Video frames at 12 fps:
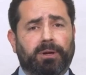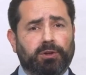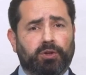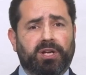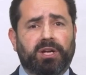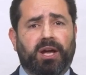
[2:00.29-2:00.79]
by
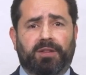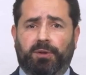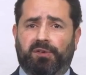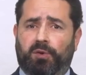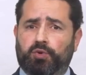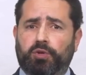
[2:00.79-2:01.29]
looking
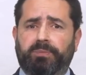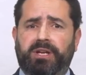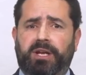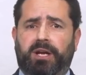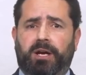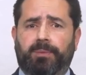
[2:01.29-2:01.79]
at their social
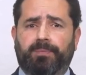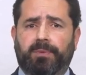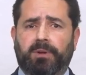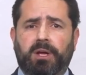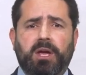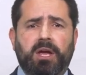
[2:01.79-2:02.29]
media.
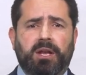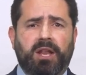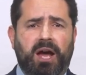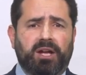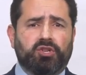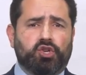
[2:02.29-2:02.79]

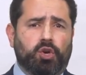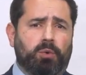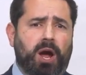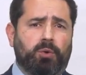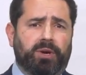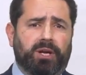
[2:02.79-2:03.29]
Nahed
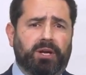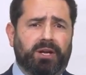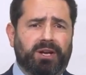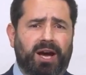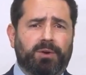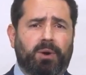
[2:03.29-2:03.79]

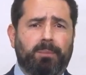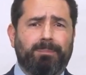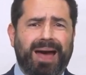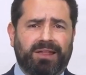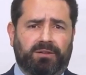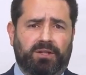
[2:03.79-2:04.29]
Sharawi, an UNRWA
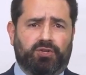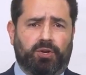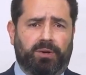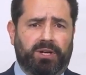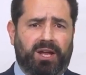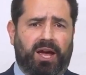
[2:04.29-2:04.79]
math
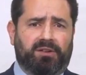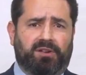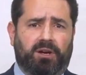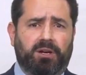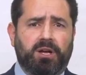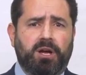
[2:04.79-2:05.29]
teacher in
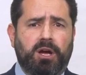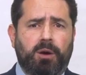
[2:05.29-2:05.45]
Gaza,